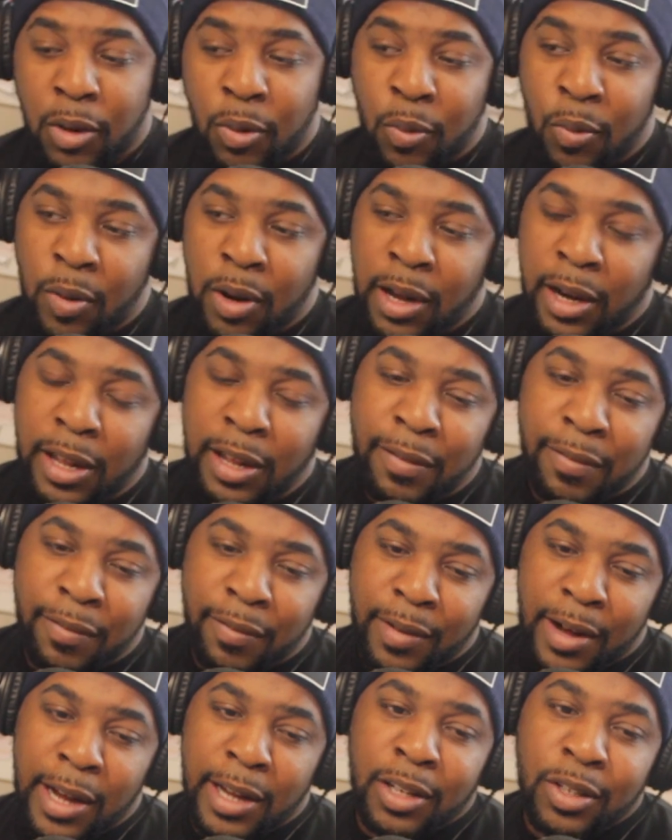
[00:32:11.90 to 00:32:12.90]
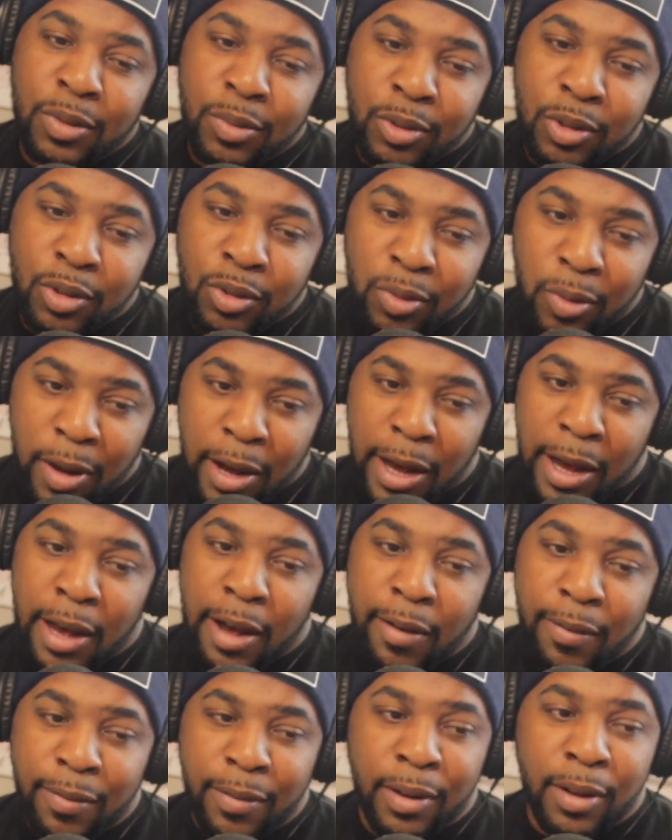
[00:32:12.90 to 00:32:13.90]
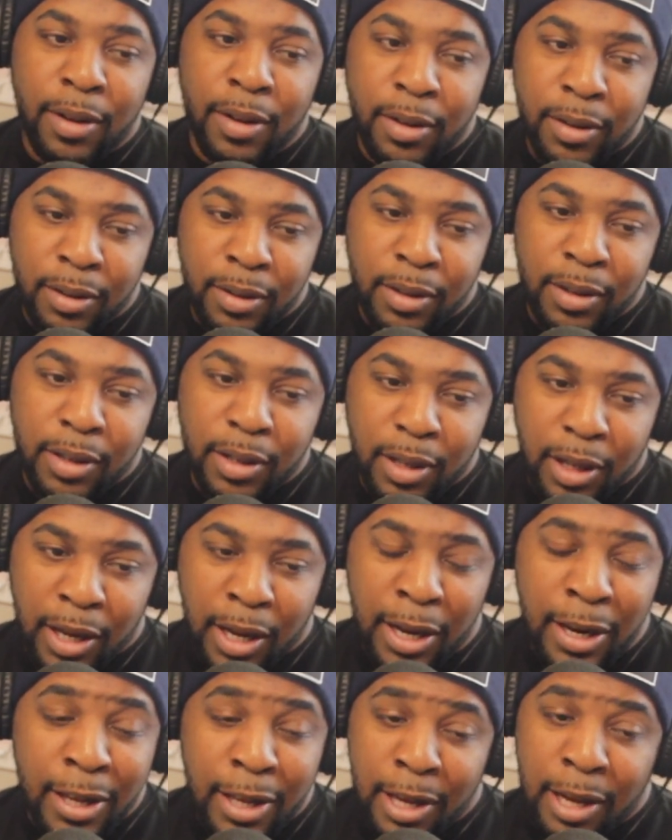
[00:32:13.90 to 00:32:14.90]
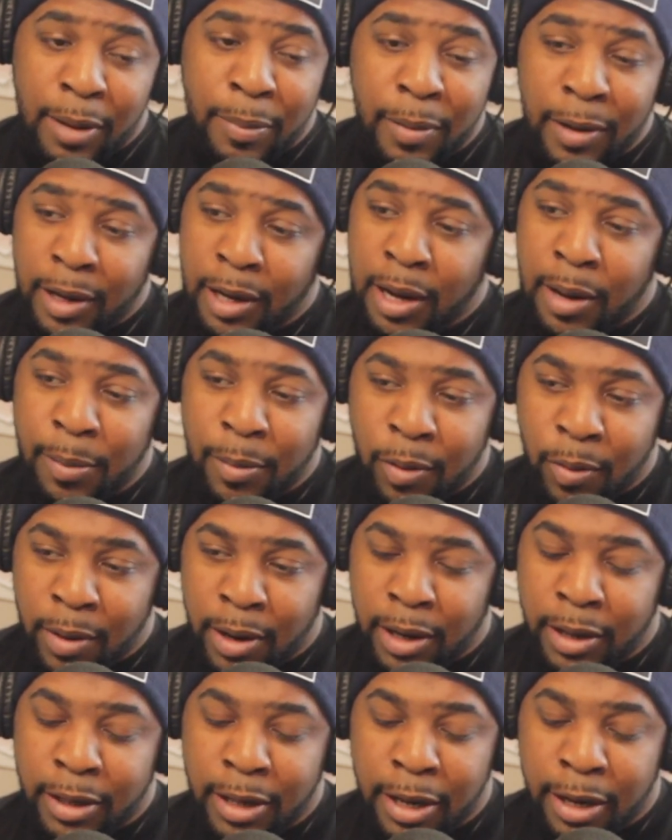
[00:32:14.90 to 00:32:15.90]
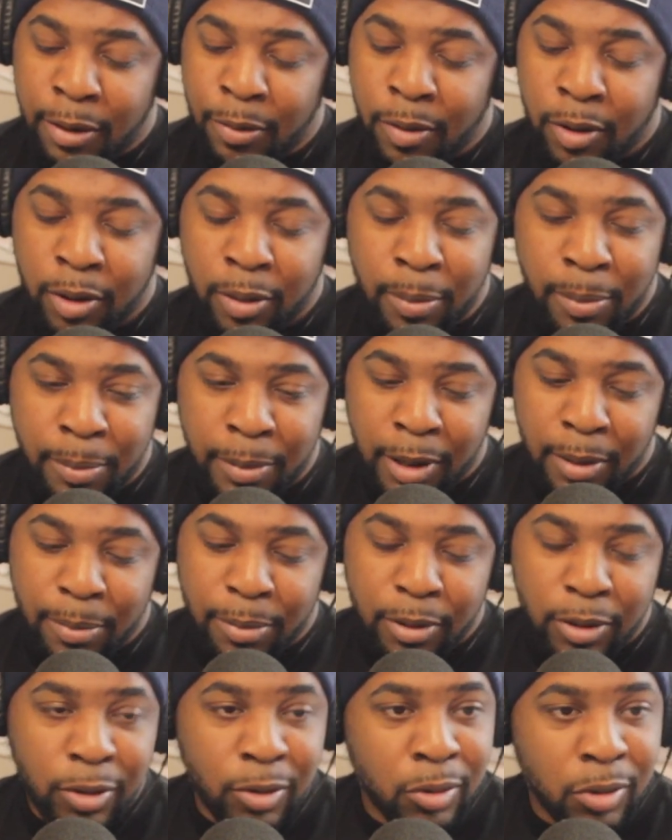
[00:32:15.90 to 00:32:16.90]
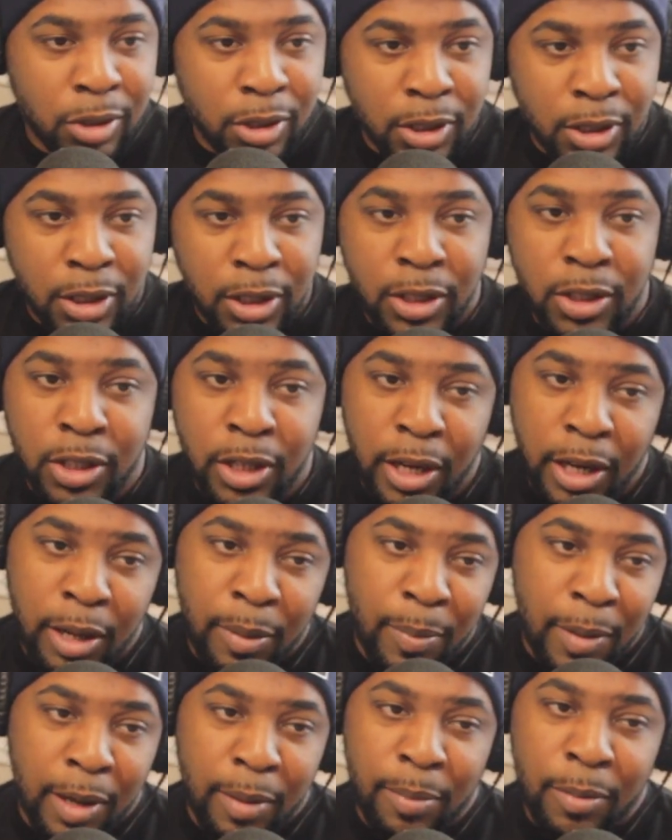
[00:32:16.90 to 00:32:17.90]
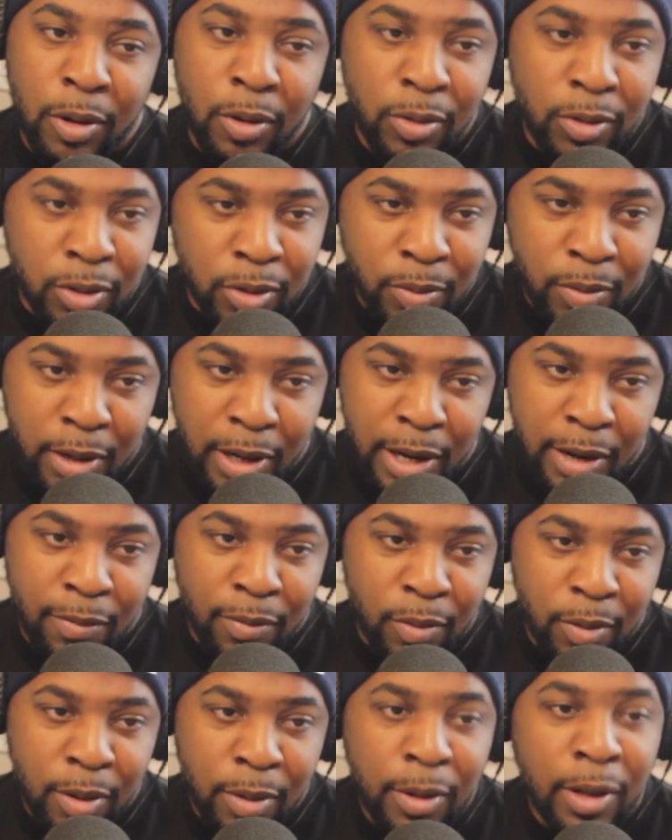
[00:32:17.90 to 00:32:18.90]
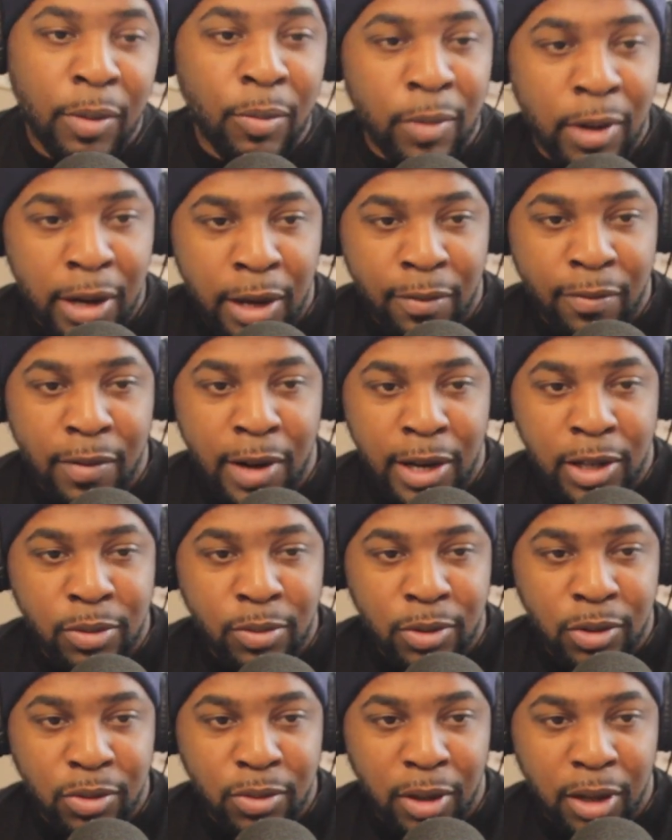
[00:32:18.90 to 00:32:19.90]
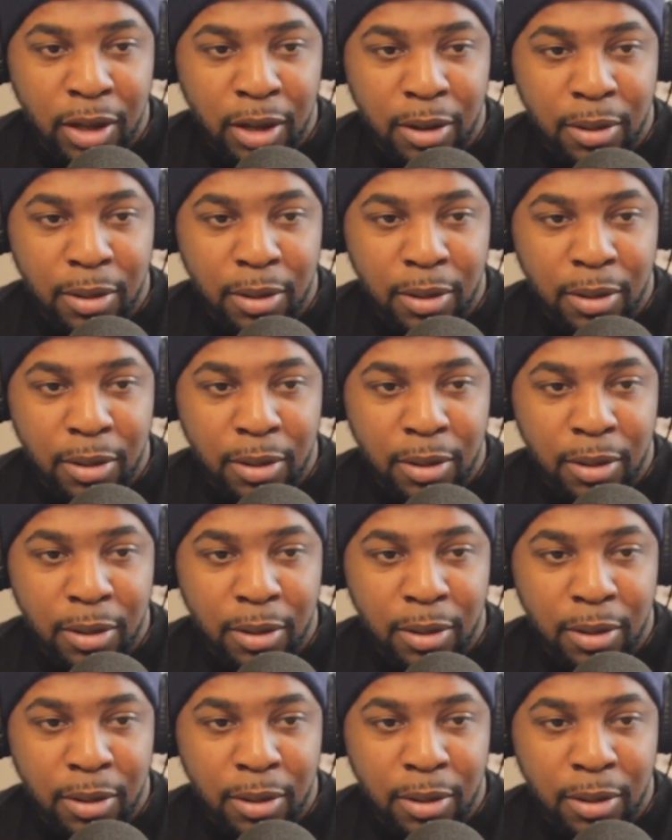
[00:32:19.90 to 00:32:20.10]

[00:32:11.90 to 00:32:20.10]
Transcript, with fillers: What advice would you have for any up and comer, whether they want to be a producer, DJ, make music, whatever? What advice would you give